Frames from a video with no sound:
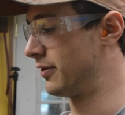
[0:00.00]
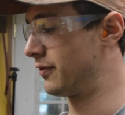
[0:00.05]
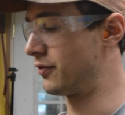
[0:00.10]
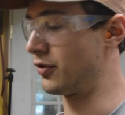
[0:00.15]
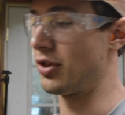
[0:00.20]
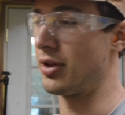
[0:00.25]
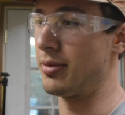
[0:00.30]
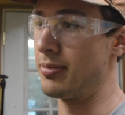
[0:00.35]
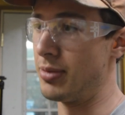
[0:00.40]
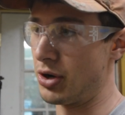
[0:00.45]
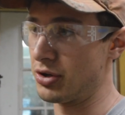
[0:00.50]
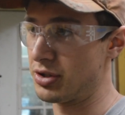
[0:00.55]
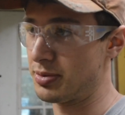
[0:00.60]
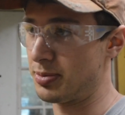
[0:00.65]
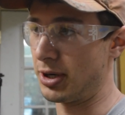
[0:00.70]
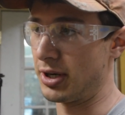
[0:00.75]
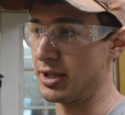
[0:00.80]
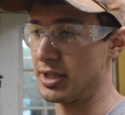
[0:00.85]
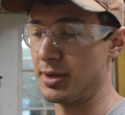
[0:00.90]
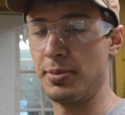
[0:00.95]
For the most
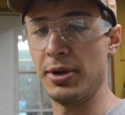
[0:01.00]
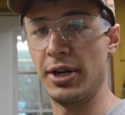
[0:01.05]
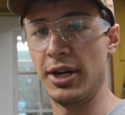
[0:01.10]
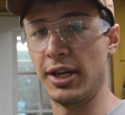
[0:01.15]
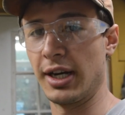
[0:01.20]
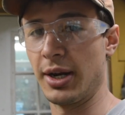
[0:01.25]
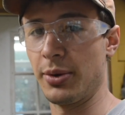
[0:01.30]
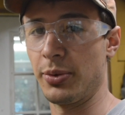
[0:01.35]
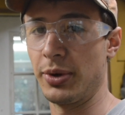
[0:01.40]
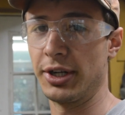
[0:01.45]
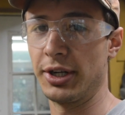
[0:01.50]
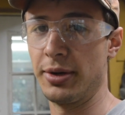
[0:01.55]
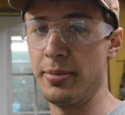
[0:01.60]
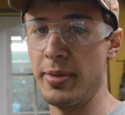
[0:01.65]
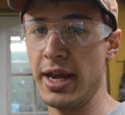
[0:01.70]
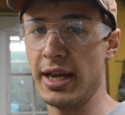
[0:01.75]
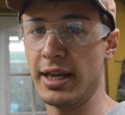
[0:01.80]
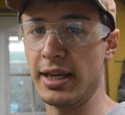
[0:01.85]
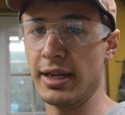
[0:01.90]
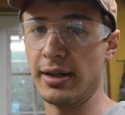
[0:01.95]
part, depending on what you're
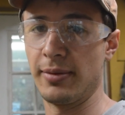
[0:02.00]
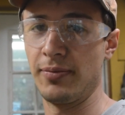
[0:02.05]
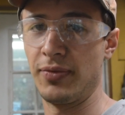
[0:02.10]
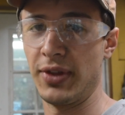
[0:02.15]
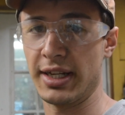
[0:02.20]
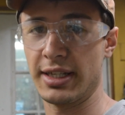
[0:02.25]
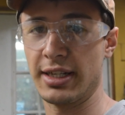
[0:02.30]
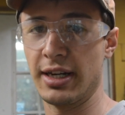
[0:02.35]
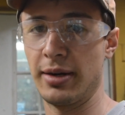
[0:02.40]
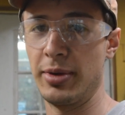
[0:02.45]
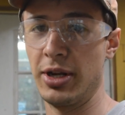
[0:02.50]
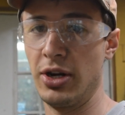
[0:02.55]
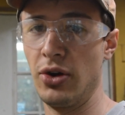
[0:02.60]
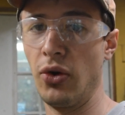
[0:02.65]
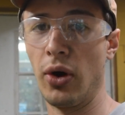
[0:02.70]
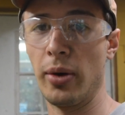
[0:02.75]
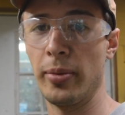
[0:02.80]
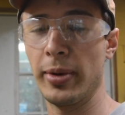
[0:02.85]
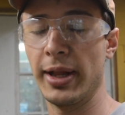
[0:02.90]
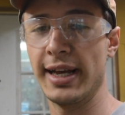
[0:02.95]
making. That's going to be
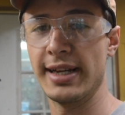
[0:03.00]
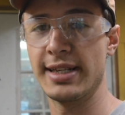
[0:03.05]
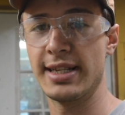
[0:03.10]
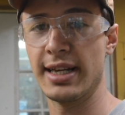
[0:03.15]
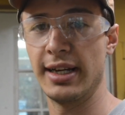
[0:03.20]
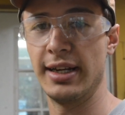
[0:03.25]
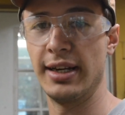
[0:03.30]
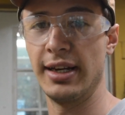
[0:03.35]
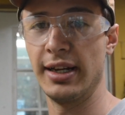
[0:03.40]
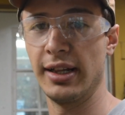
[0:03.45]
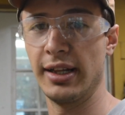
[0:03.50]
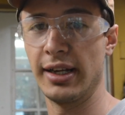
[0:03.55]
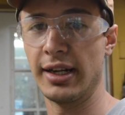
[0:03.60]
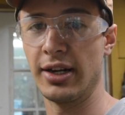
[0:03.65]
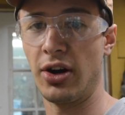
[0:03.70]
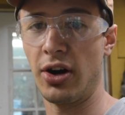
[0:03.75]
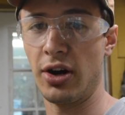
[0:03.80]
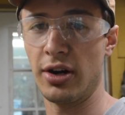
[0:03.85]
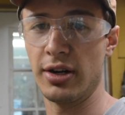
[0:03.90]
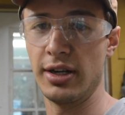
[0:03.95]
normalizing, annealing,
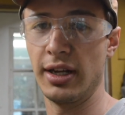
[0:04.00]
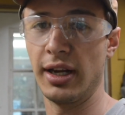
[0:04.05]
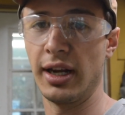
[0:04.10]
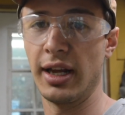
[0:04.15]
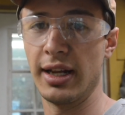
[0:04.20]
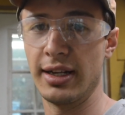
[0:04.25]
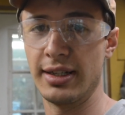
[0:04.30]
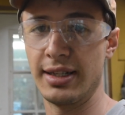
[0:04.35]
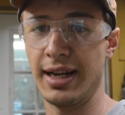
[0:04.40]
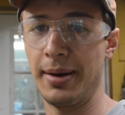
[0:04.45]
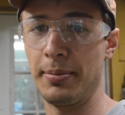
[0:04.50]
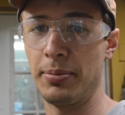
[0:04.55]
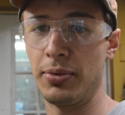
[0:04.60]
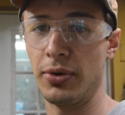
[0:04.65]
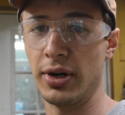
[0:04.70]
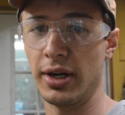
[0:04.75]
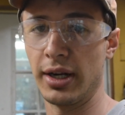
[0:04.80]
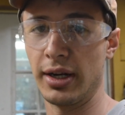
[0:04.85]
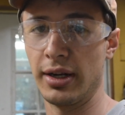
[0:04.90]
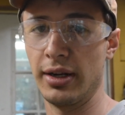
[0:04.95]
hardening, and
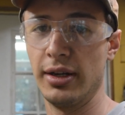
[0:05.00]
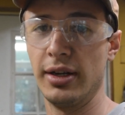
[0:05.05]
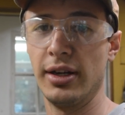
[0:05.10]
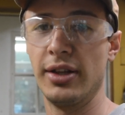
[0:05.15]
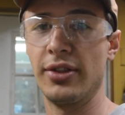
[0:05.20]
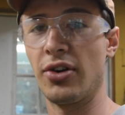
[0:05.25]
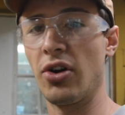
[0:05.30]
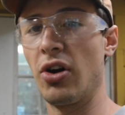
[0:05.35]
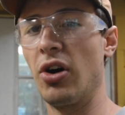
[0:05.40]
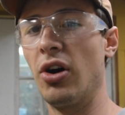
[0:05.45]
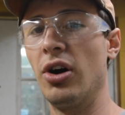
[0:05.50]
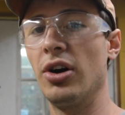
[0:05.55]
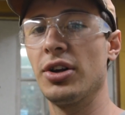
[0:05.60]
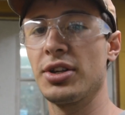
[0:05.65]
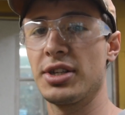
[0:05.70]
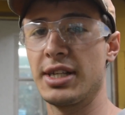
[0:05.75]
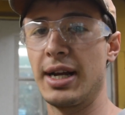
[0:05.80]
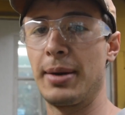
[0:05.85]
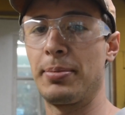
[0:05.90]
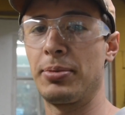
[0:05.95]
tempering. They're all
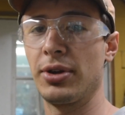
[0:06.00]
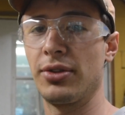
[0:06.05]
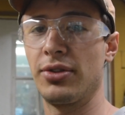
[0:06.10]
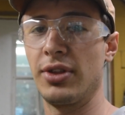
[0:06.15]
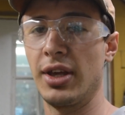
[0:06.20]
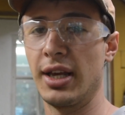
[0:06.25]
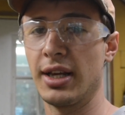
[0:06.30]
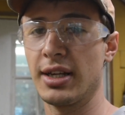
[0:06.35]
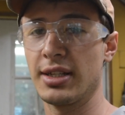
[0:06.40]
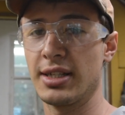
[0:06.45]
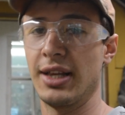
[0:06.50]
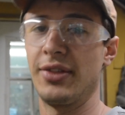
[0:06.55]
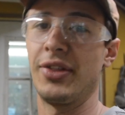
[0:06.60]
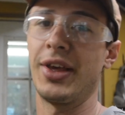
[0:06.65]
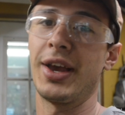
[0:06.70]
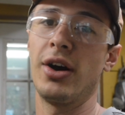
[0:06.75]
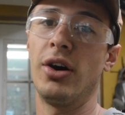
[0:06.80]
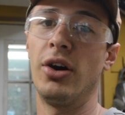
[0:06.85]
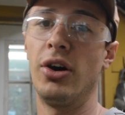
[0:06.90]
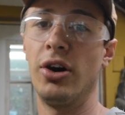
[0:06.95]
separate things and
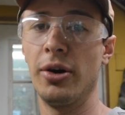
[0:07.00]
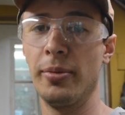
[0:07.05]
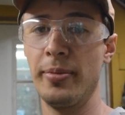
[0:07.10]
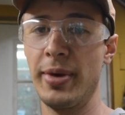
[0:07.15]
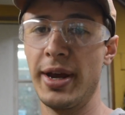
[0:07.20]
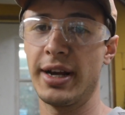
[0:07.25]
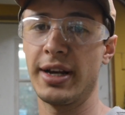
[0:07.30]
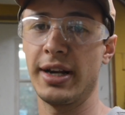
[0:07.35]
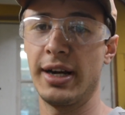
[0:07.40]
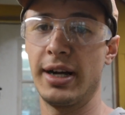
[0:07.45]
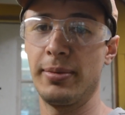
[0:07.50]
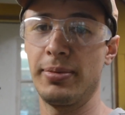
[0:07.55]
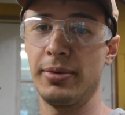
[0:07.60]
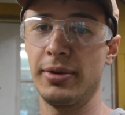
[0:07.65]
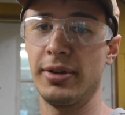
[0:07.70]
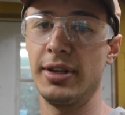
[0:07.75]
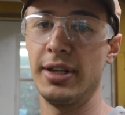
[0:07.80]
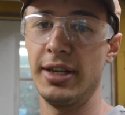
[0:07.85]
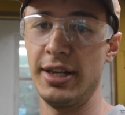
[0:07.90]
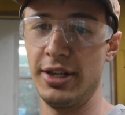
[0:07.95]
they all make up
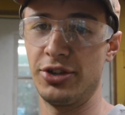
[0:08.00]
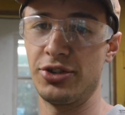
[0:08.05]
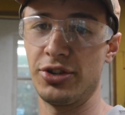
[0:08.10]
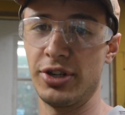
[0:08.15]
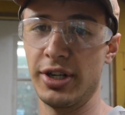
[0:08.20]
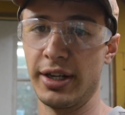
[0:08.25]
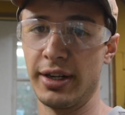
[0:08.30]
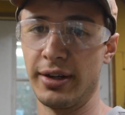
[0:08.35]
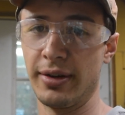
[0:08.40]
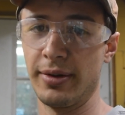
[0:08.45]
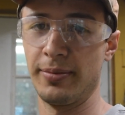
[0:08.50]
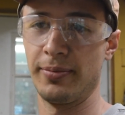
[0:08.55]
heat treating.